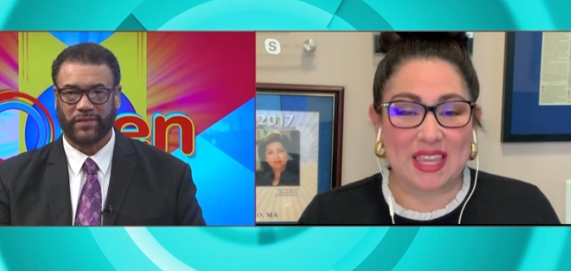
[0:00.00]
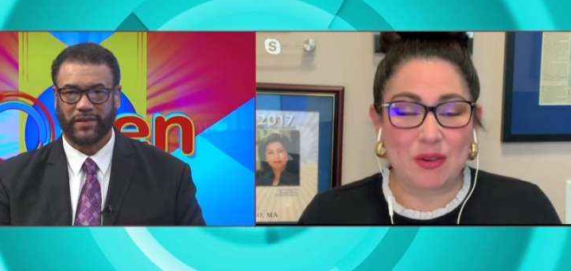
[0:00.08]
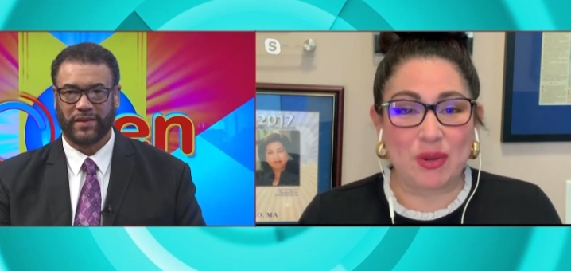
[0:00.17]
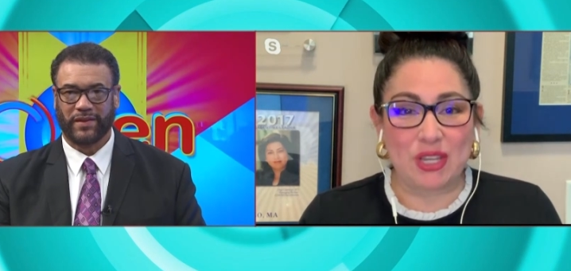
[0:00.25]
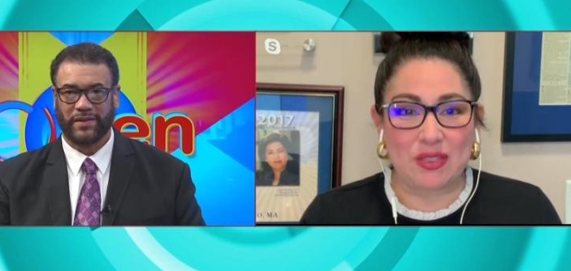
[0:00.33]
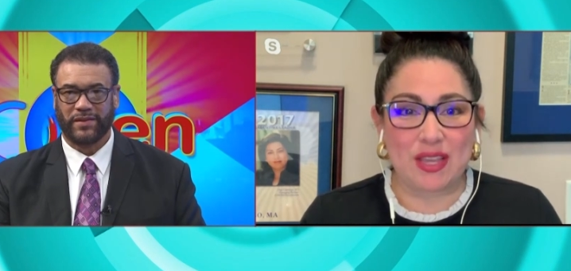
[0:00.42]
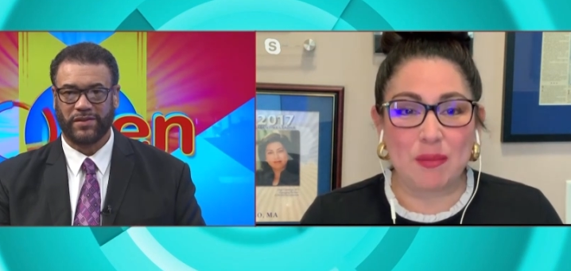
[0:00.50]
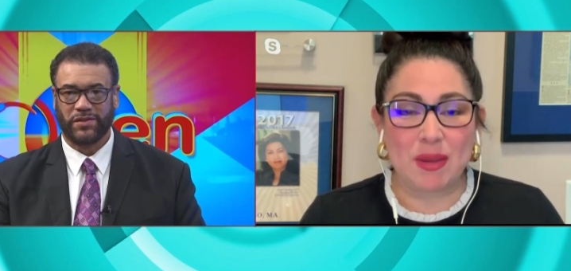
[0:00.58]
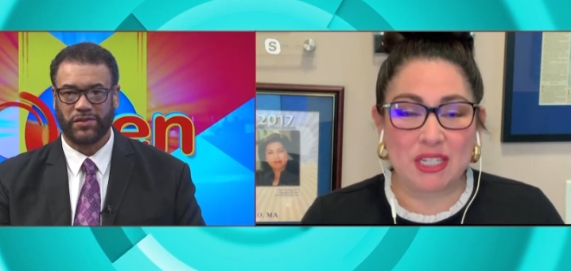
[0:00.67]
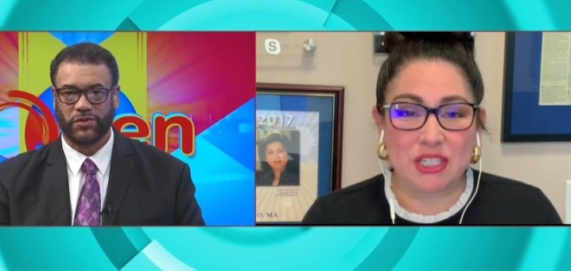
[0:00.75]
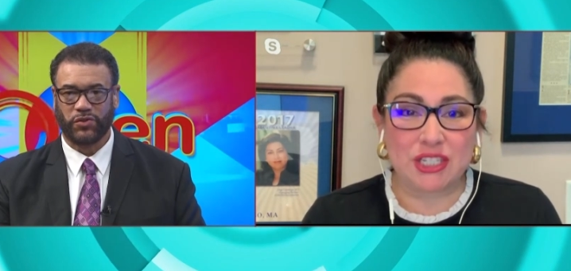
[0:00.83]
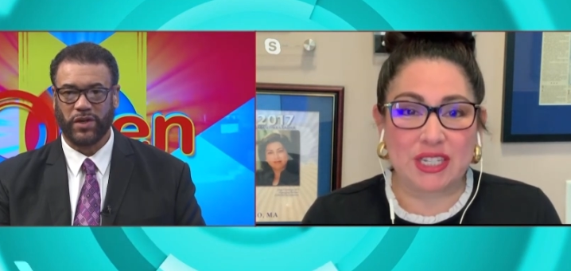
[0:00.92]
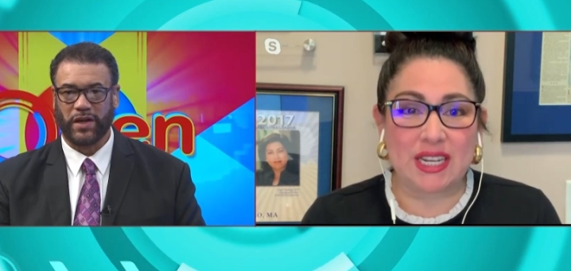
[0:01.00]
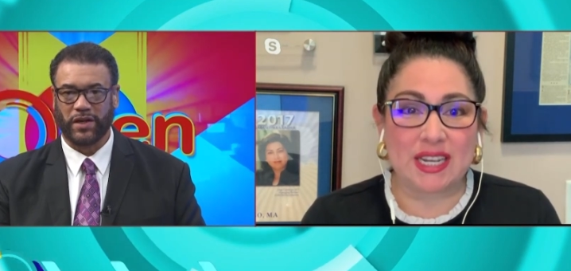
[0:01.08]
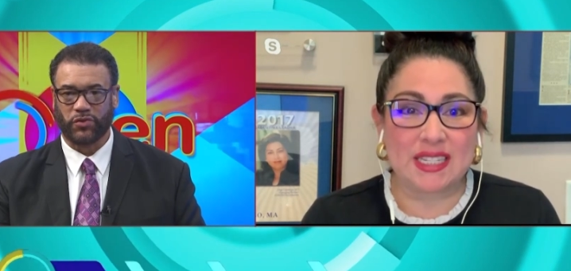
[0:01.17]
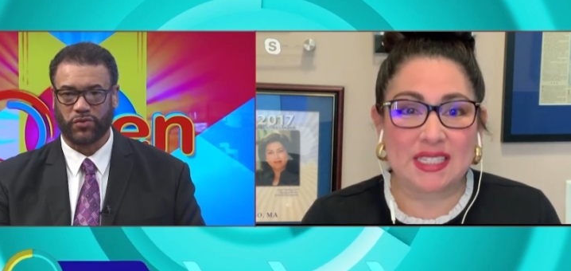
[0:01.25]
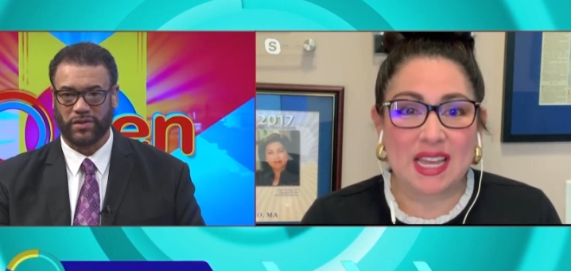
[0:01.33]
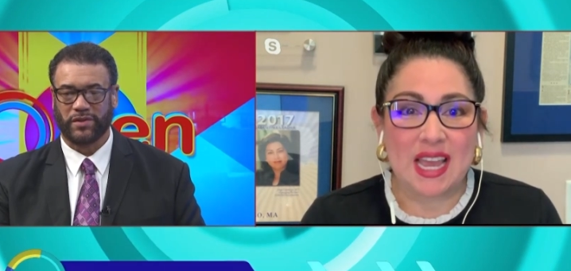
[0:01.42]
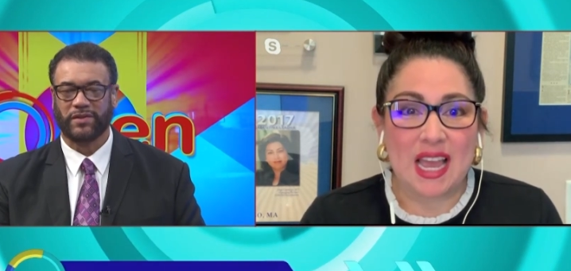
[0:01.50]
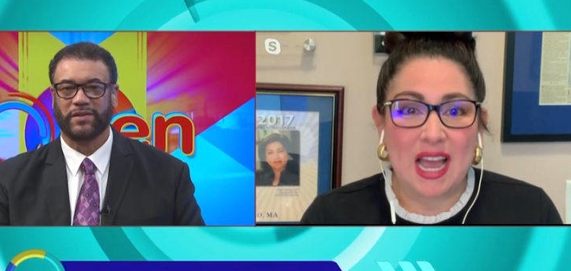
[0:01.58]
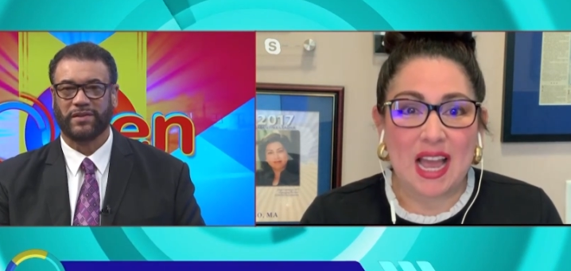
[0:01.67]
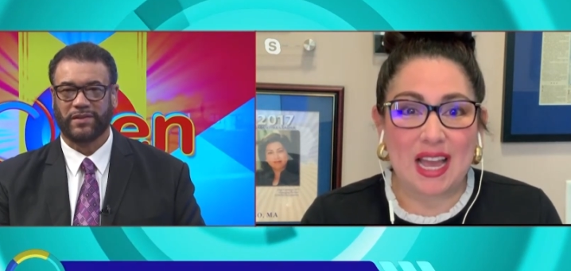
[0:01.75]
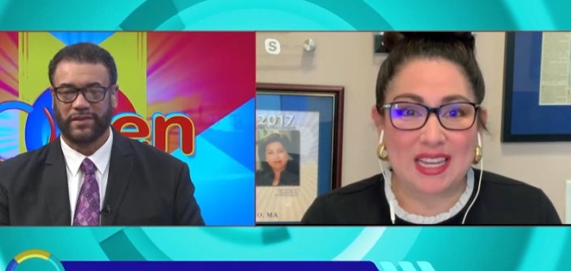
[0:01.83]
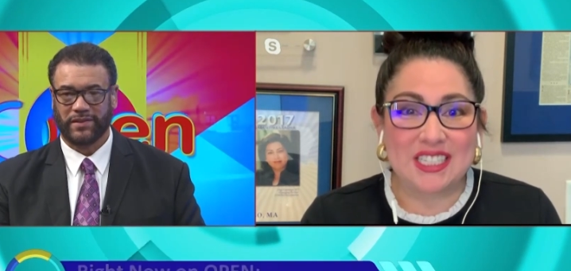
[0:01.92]
Speaker 1: th- when you think about Shenix,
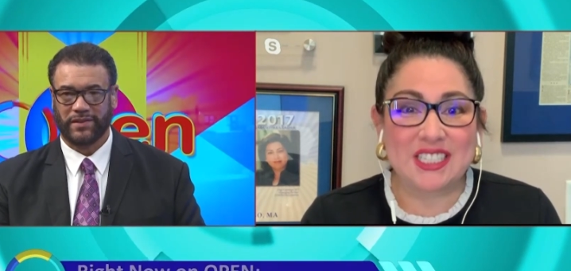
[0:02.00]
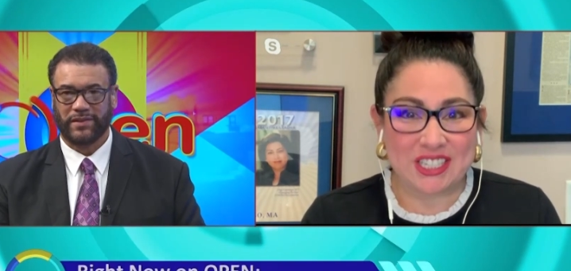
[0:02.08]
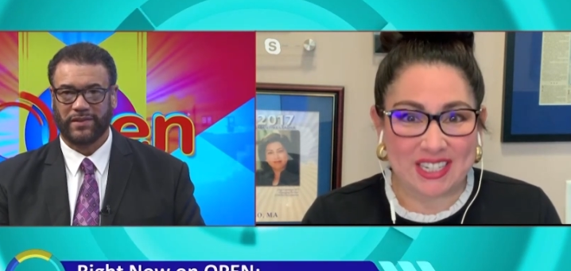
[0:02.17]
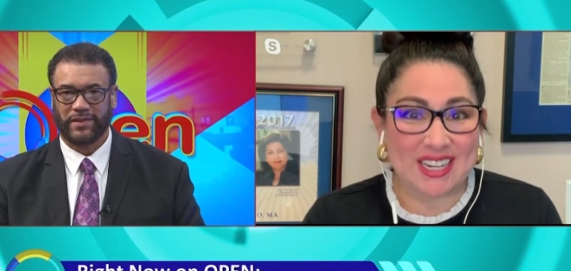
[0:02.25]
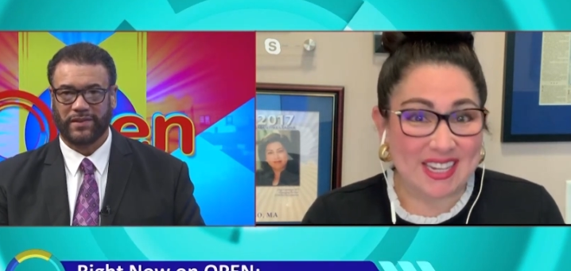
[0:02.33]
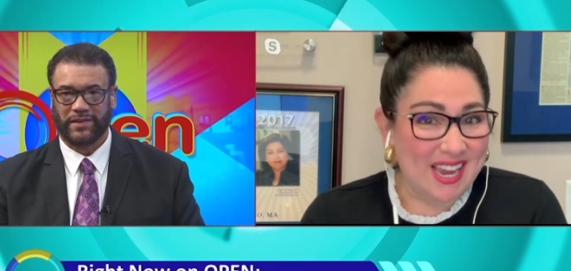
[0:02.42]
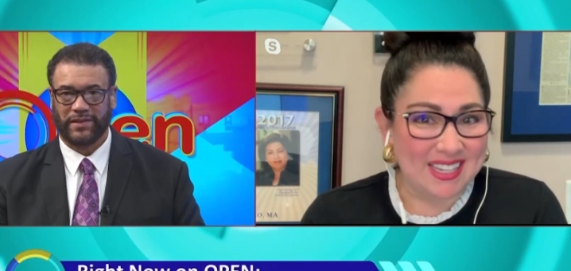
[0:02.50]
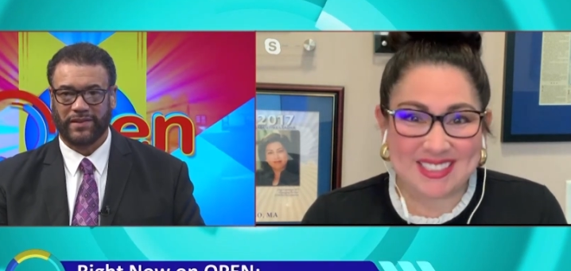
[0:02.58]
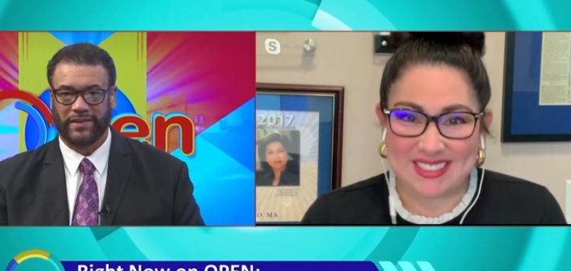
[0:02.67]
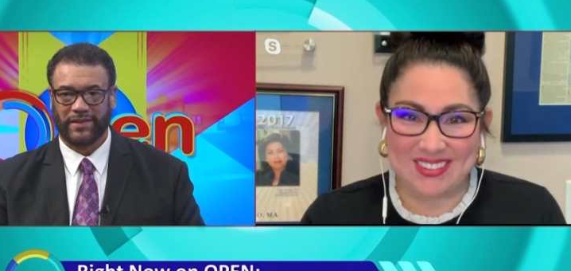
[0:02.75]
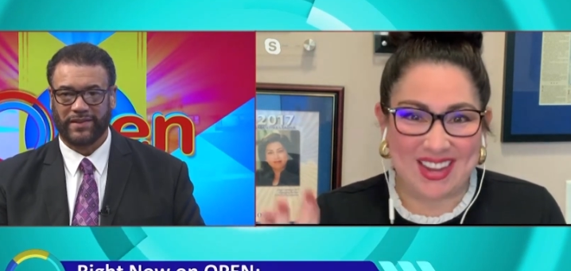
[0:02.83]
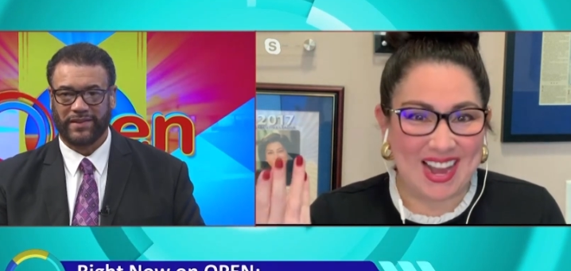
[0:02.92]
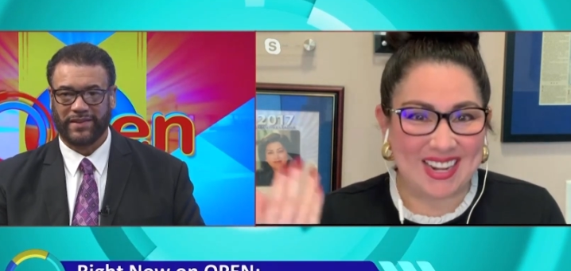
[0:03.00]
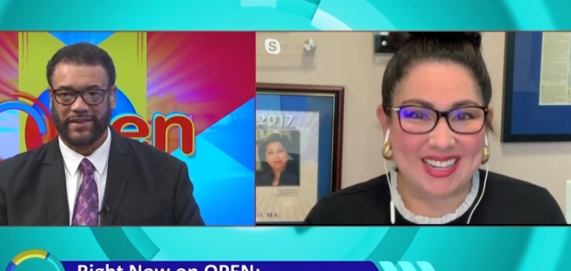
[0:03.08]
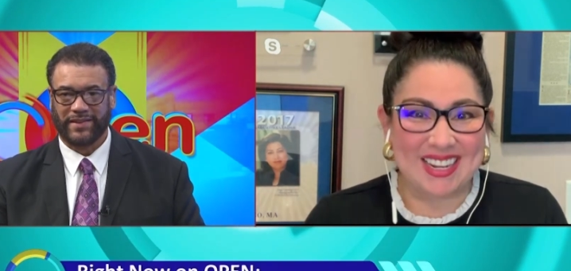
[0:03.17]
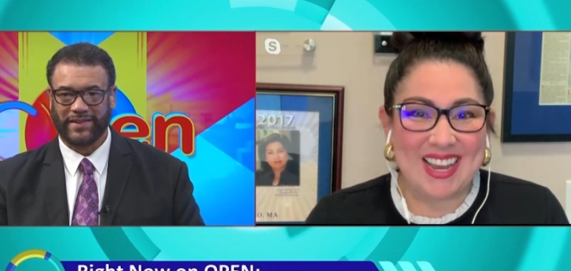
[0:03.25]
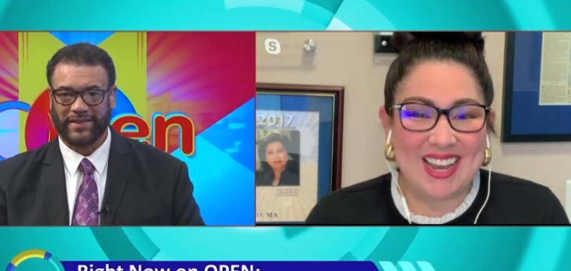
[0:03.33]
she yes, you got it.